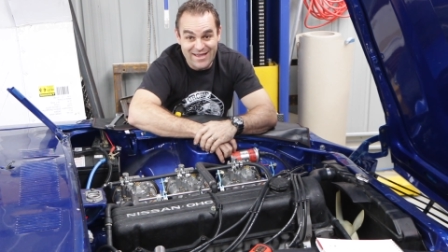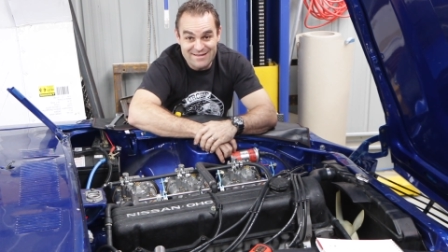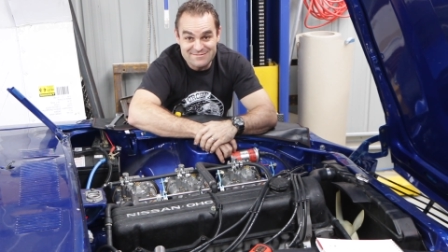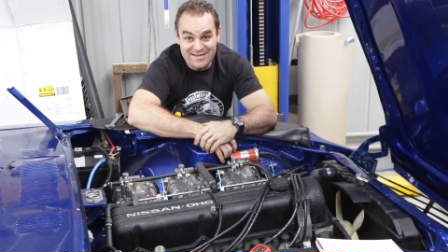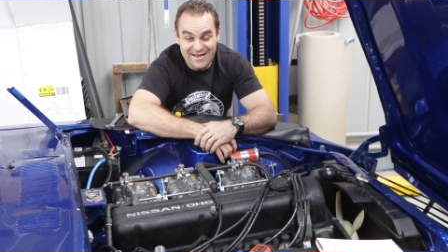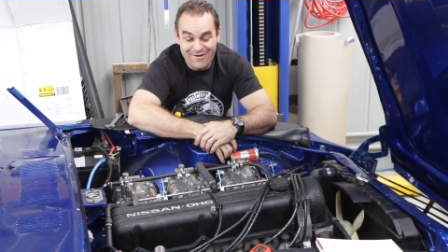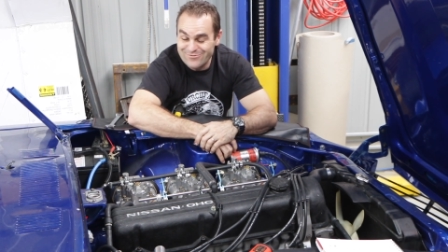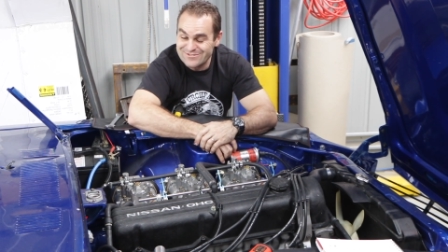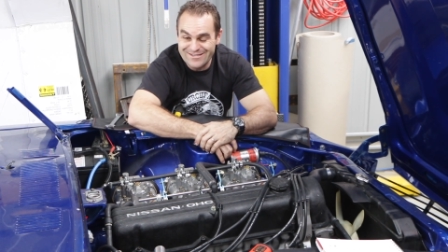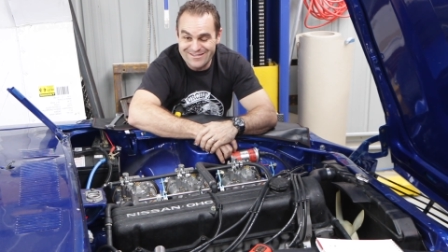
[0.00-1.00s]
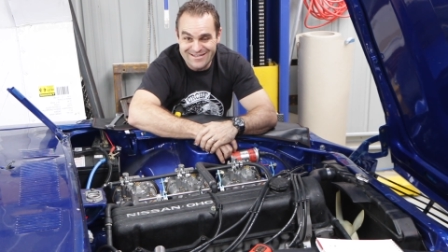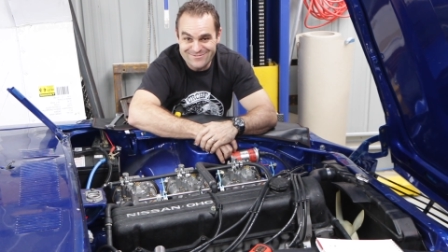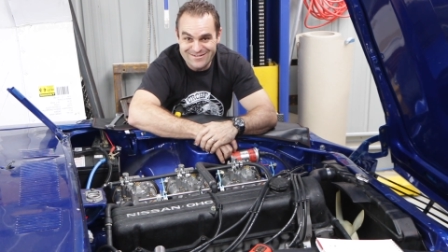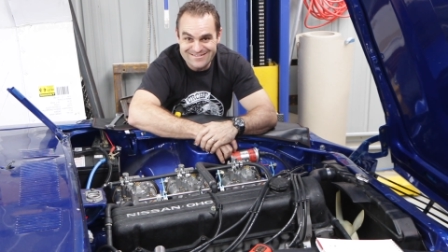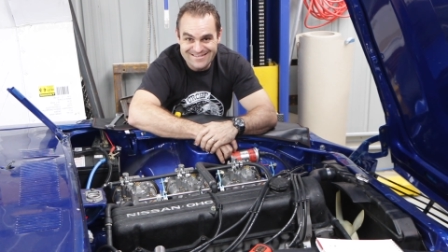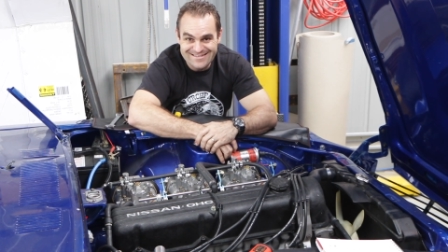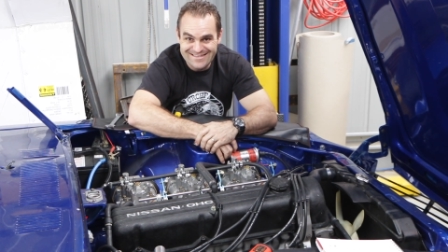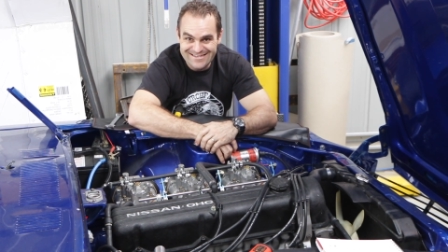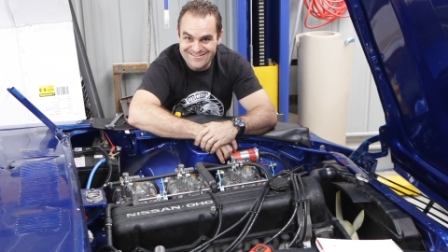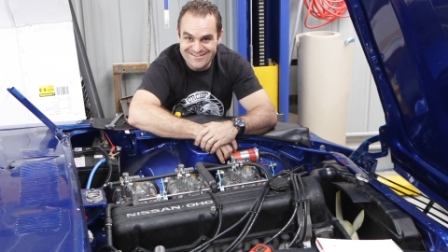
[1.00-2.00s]
and we'll see you in the next one.
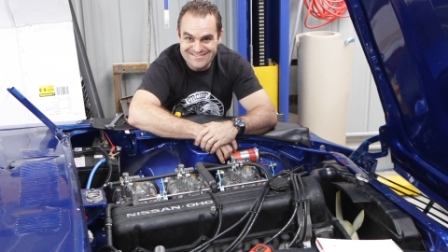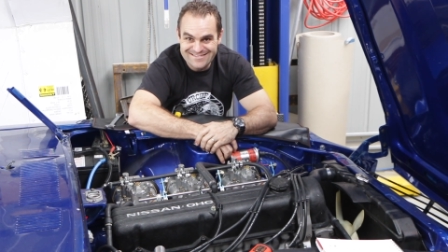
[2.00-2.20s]
Thanks, guys.